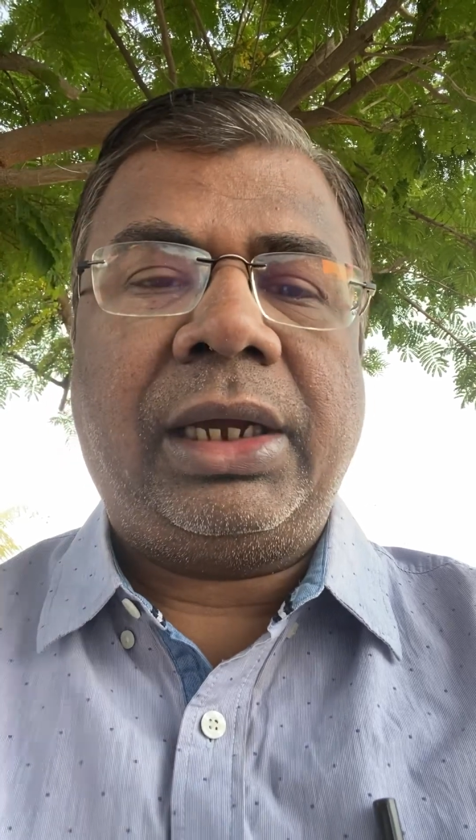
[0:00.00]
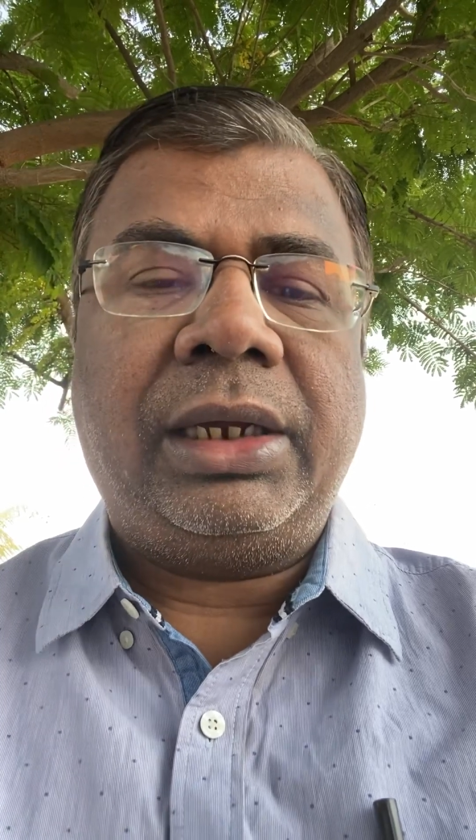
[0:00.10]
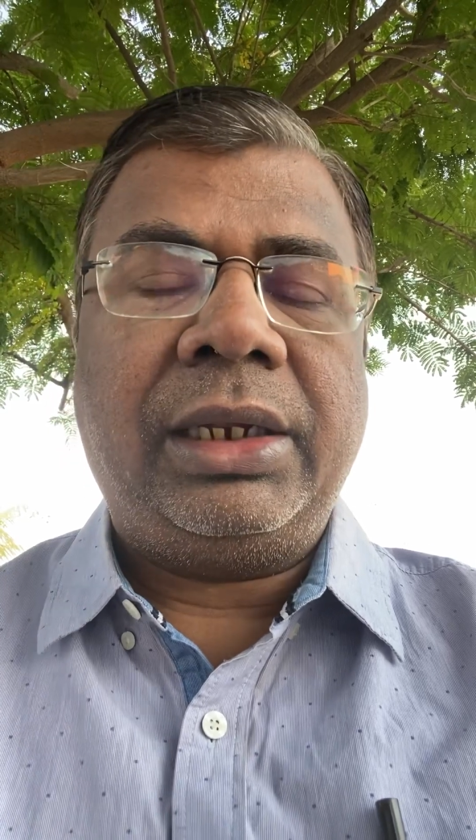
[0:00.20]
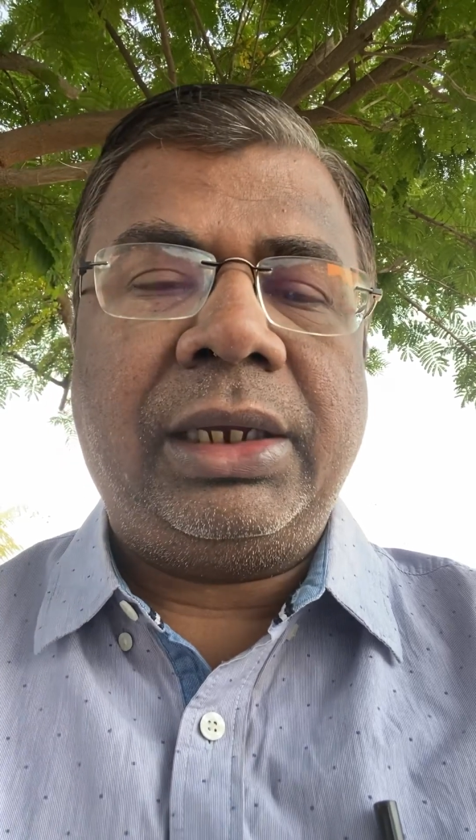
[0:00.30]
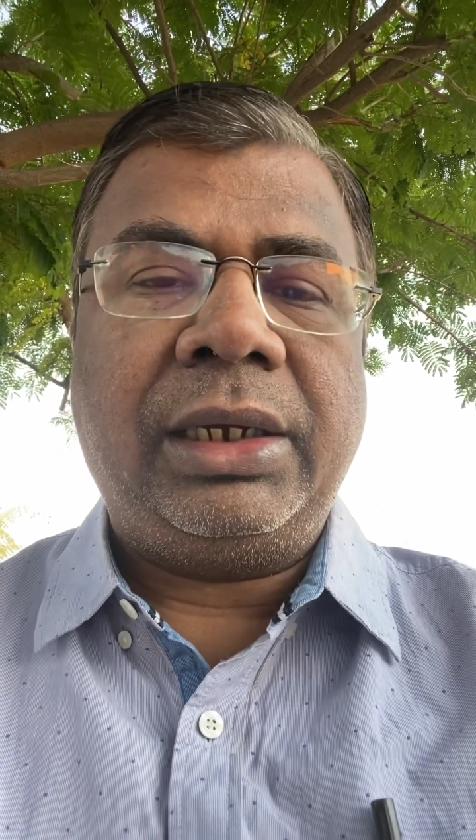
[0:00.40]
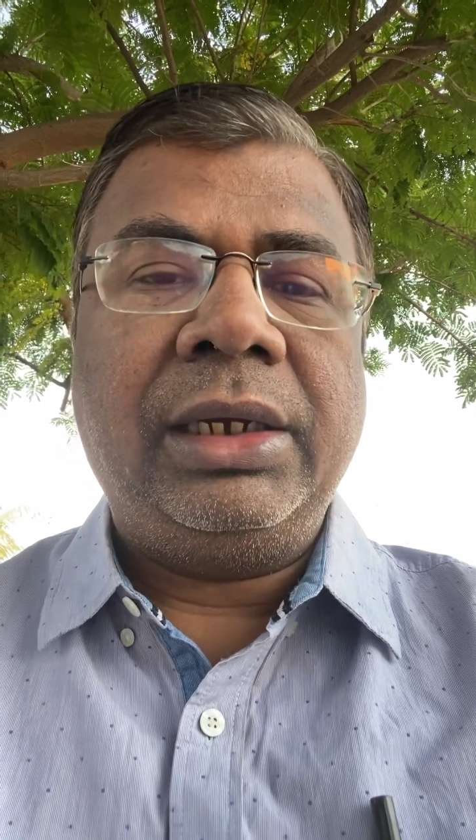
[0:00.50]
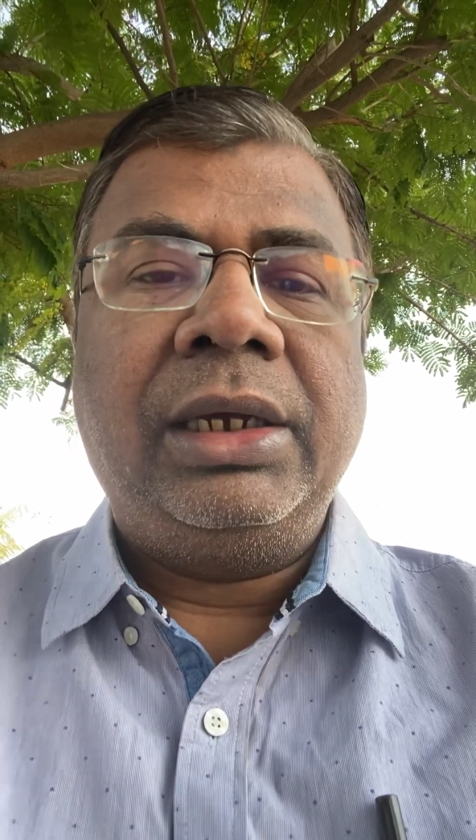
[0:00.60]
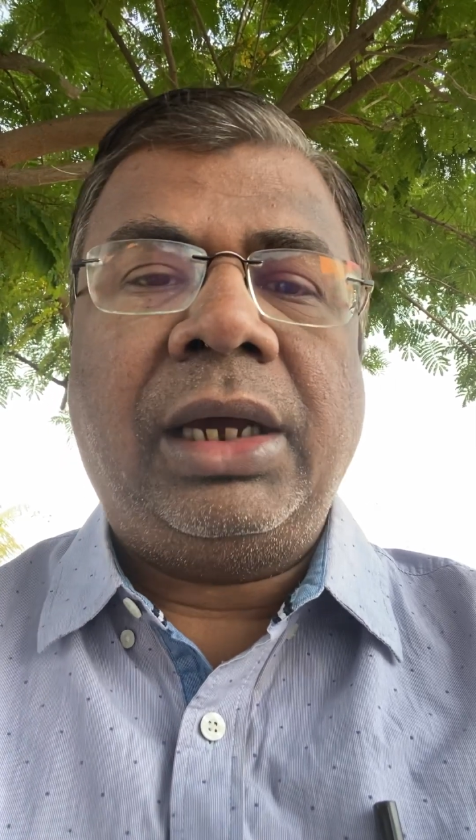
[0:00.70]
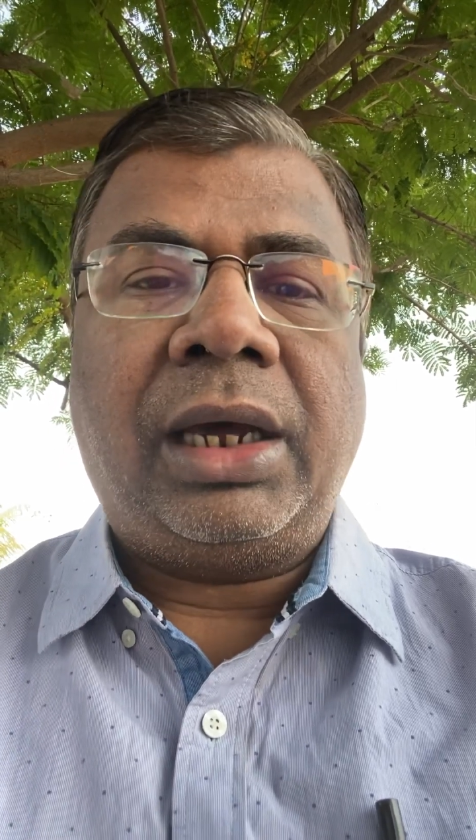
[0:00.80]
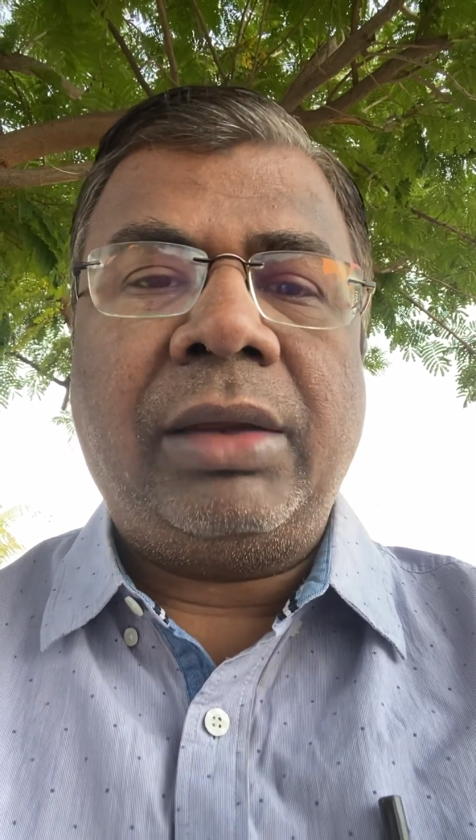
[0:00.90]
and the leg
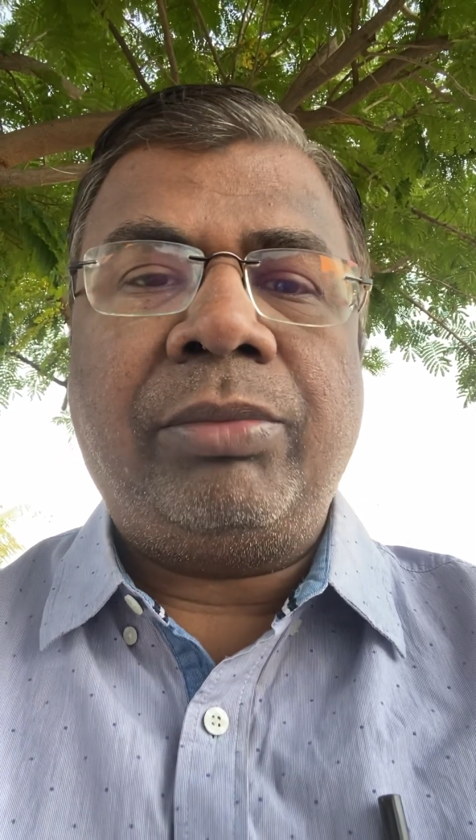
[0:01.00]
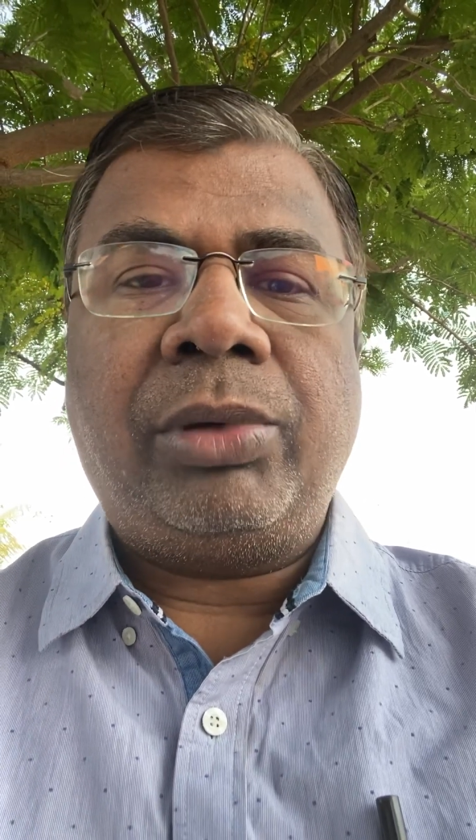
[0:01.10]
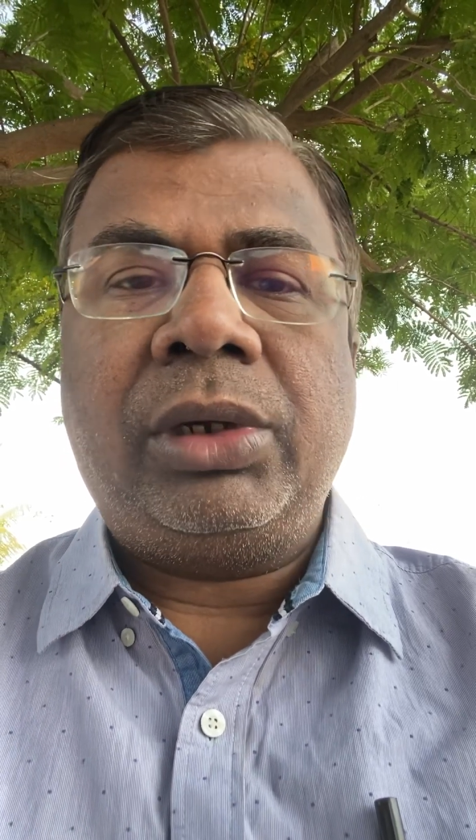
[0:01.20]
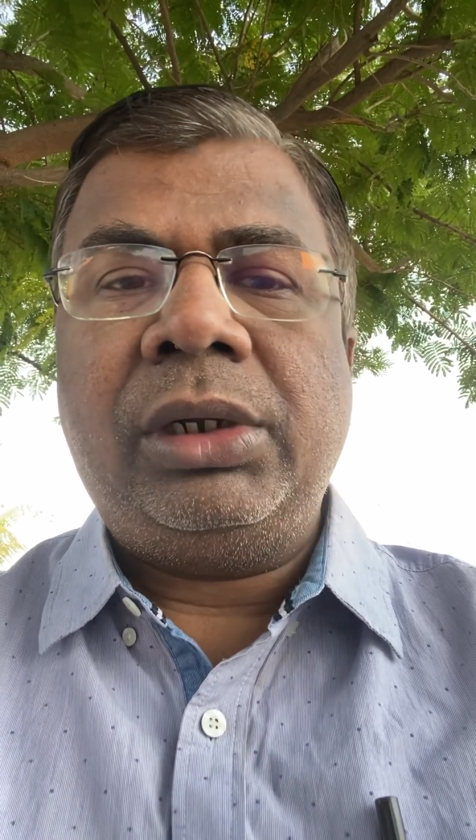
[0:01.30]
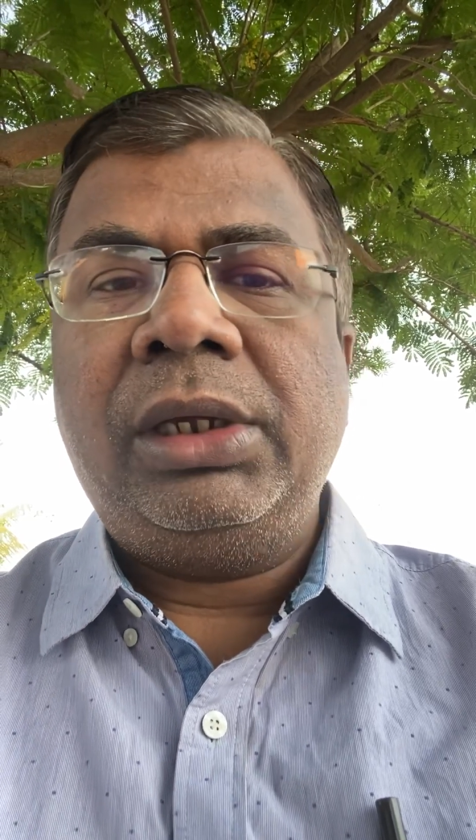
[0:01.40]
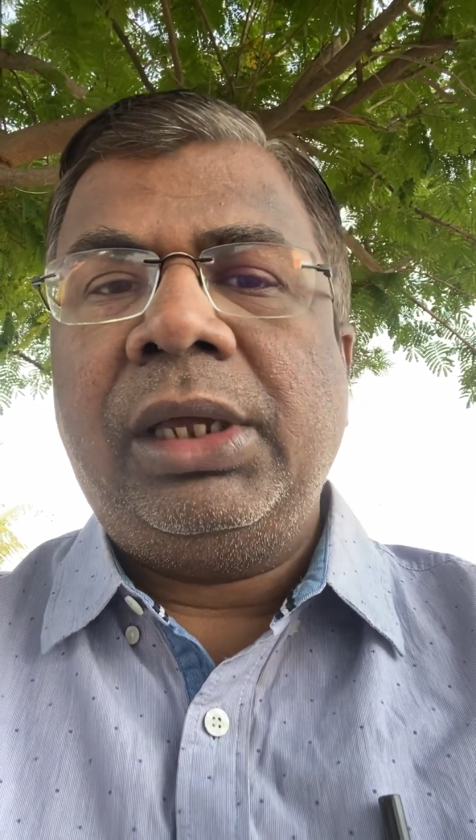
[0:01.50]
are important.